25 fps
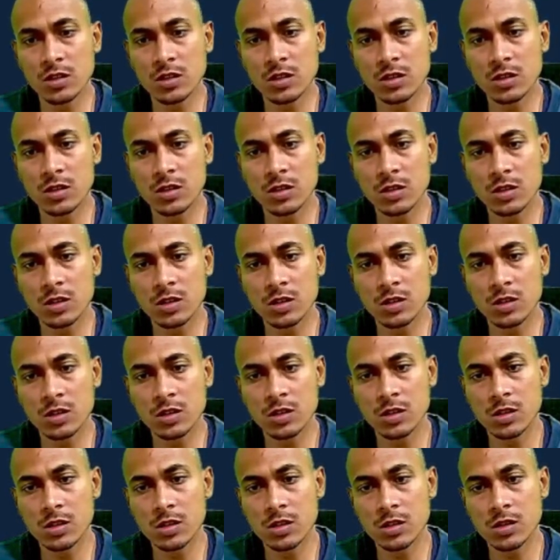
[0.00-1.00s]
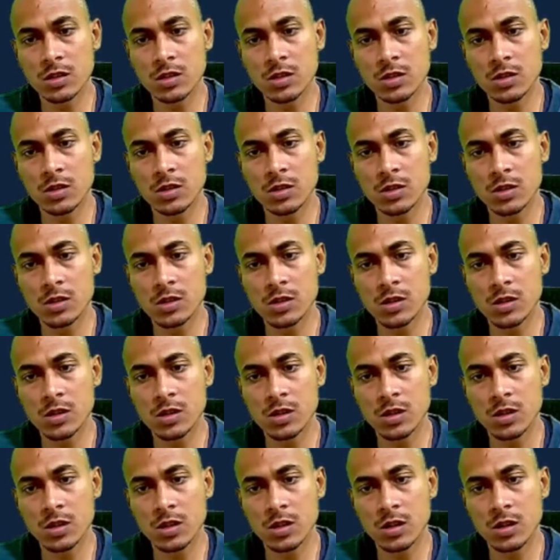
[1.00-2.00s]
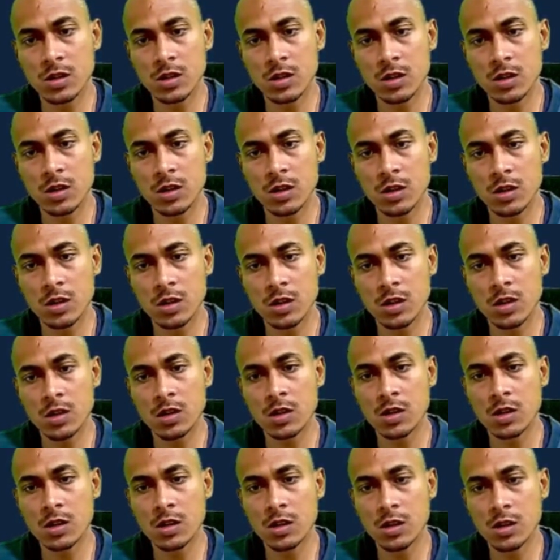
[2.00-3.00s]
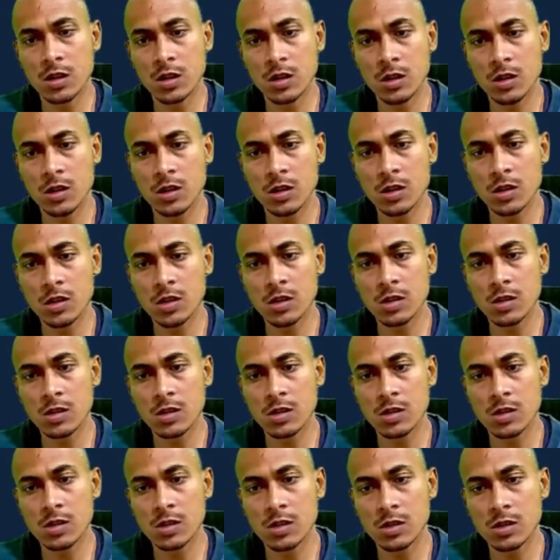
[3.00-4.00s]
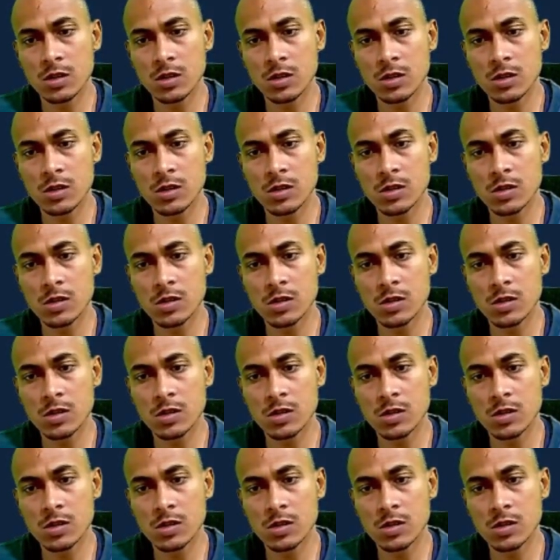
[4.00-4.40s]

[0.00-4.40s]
(silence)